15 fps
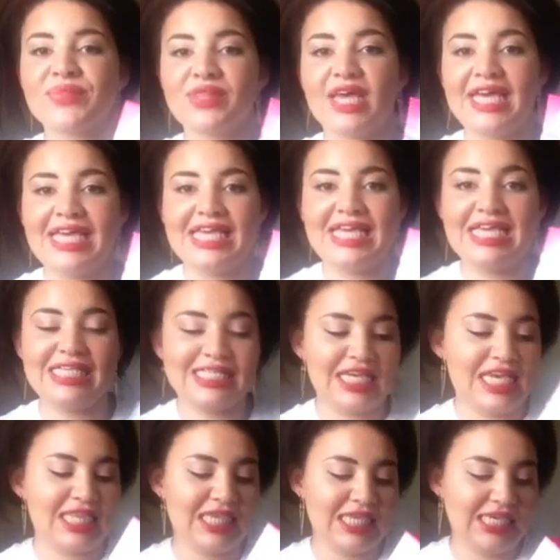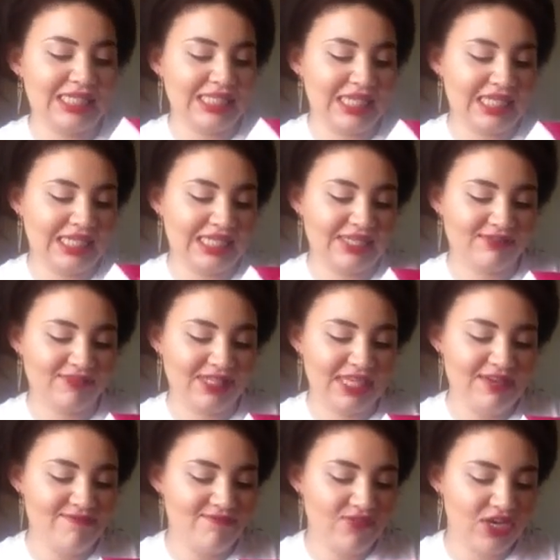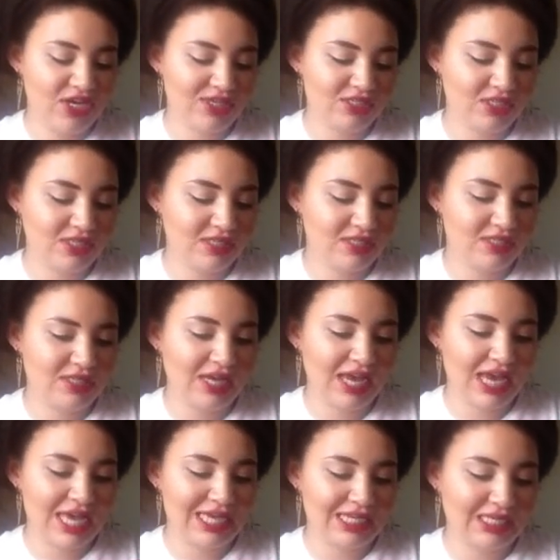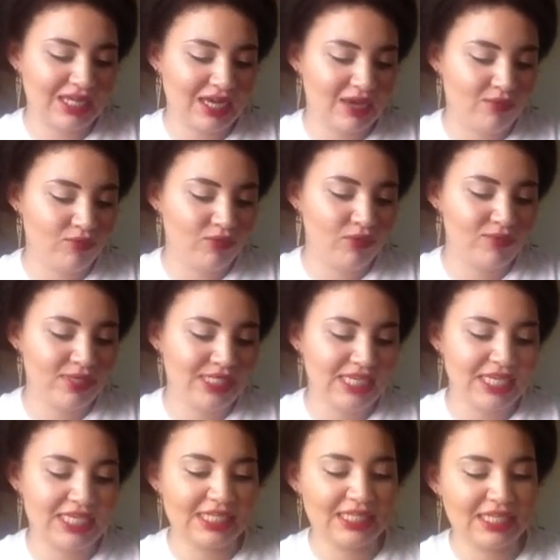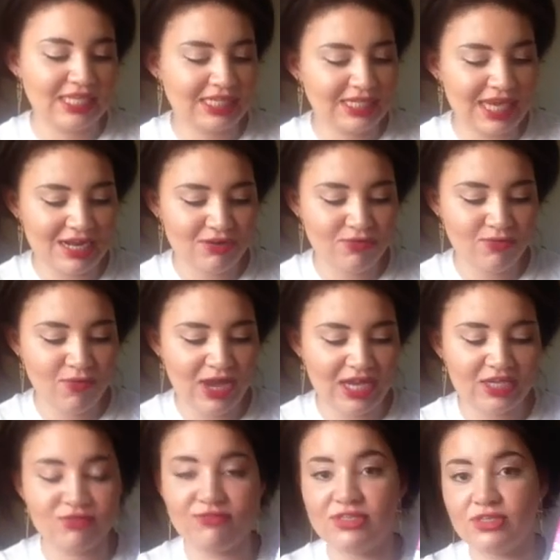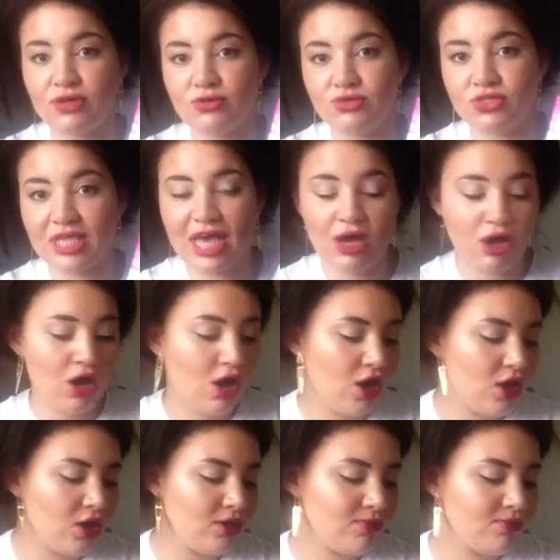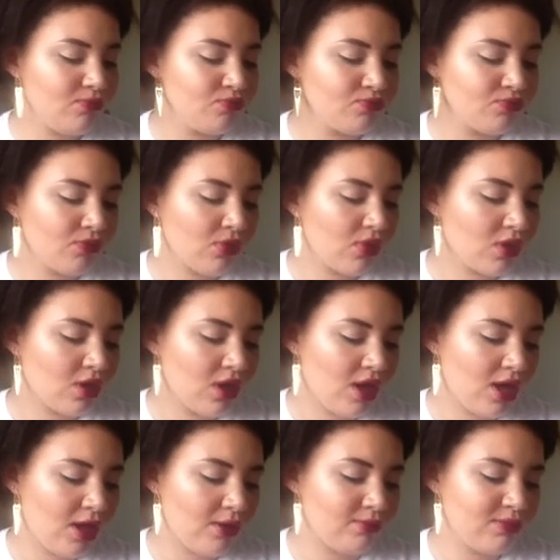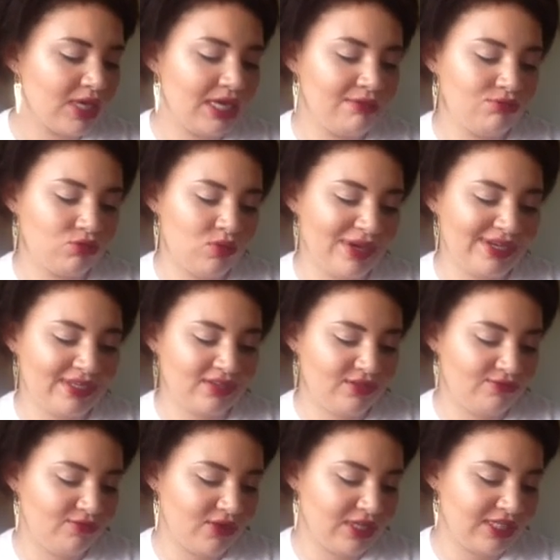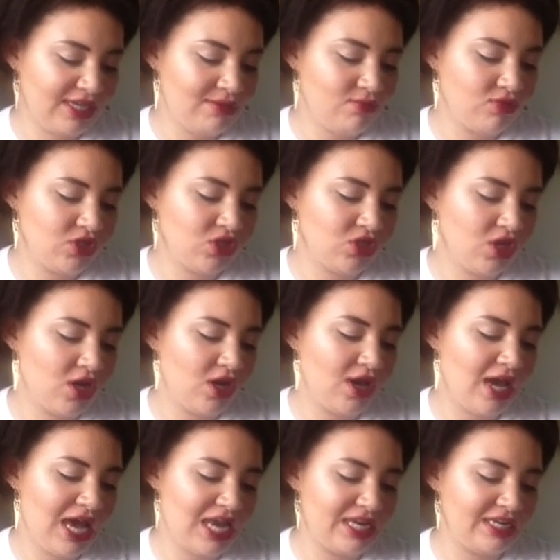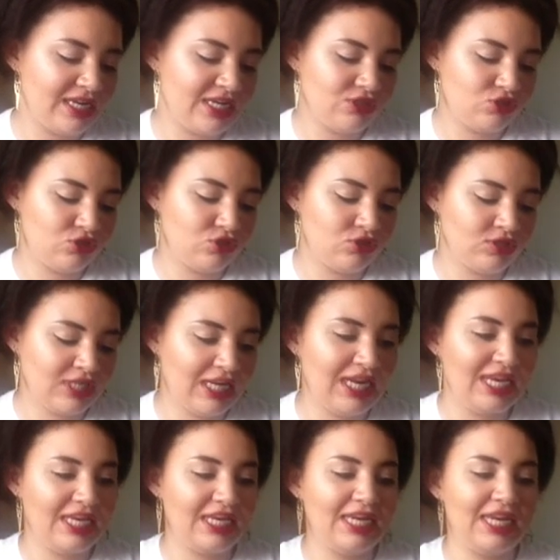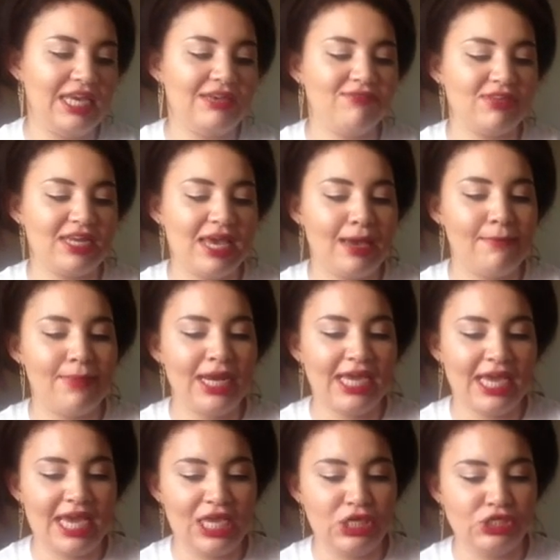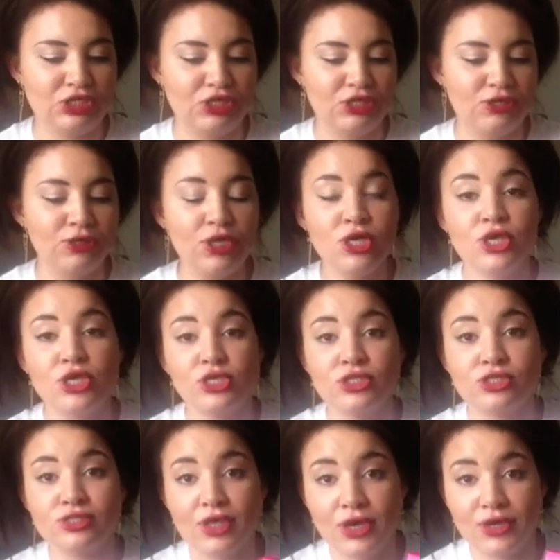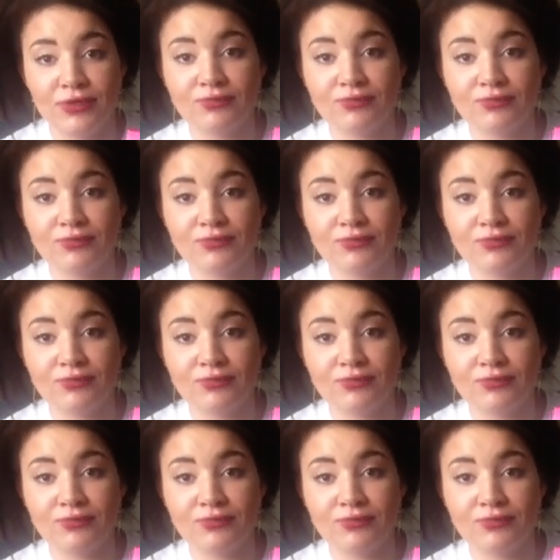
It is in the sensitive skin version and it promises salon wax results at home, keeps wax at the right temperature and ensures clean and even application. So,